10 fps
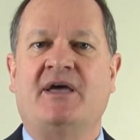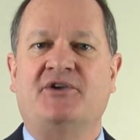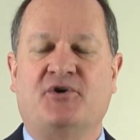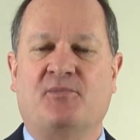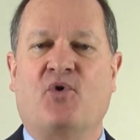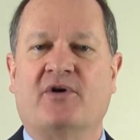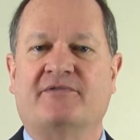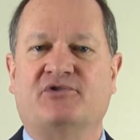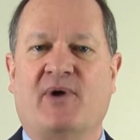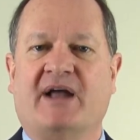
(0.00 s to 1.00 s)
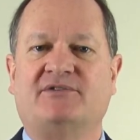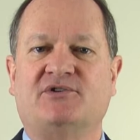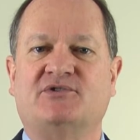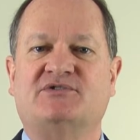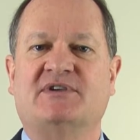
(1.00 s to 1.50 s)
your board of
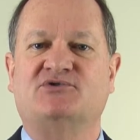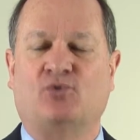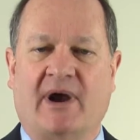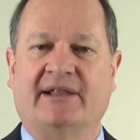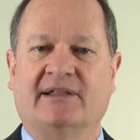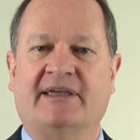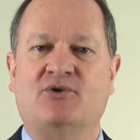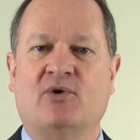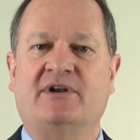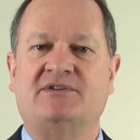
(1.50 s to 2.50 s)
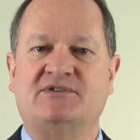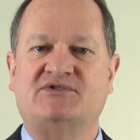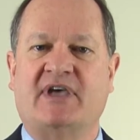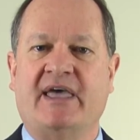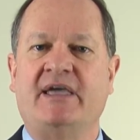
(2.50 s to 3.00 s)
directors is rightly going to
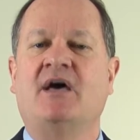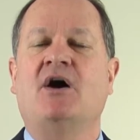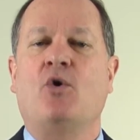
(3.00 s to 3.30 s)
say,